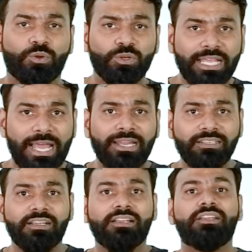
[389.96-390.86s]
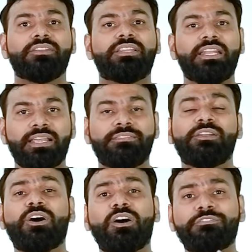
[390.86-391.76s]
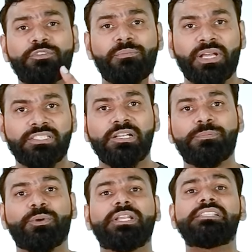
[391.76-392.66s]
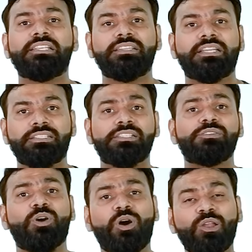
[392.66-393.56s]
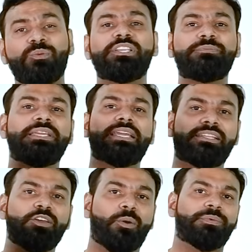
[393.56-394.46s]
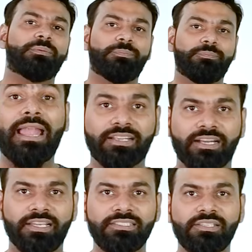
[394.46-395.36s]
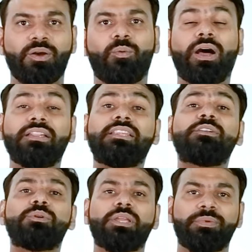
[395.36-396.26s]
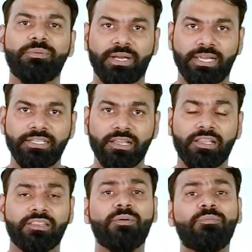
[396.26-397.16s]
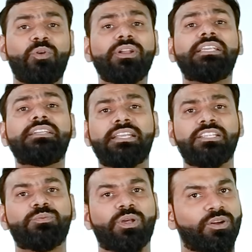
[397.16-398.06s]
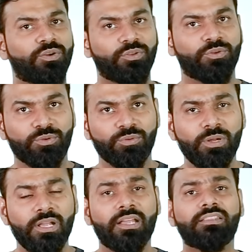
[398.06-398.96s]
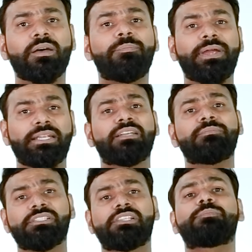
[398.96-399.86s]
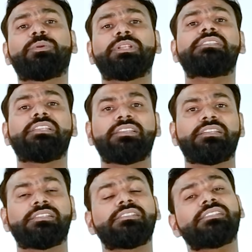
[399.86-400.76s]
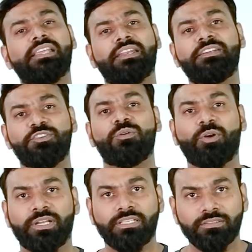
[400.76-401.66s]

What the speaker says: so that the level of your muscle protein synthesis always be at the optimum. And guys, one thing to keep in mind, the more intense workout you do, the better muscle protein synthesis is carried in your body.